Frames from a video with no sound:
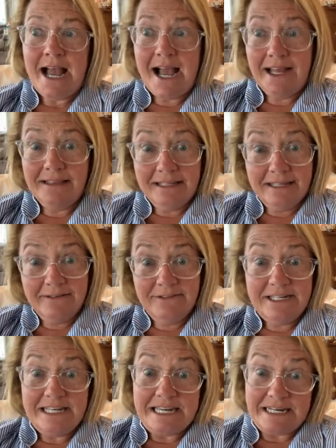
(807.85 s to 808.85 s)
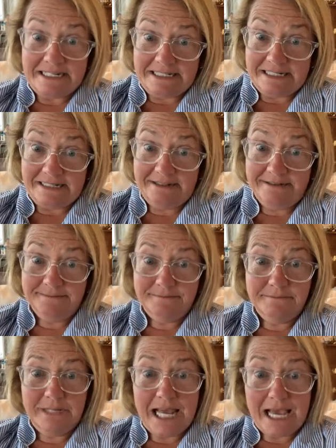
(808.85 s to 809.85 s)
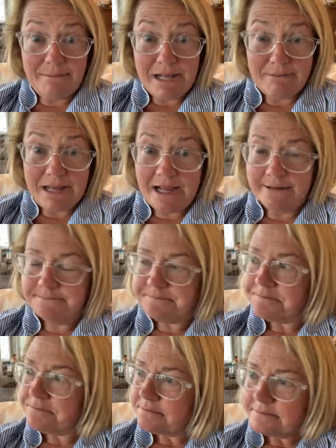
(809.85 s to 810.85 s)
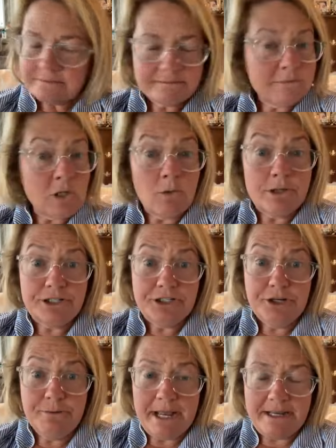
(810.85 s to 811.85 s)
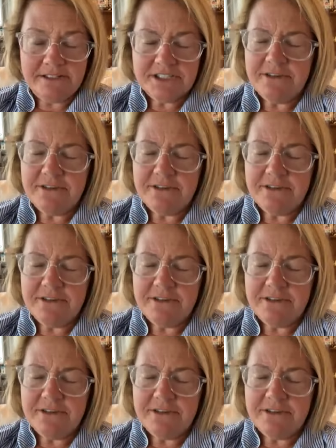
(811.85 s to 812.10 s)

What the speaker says: I live in Edenton. Blah, blah, blah. Well, there's no bank.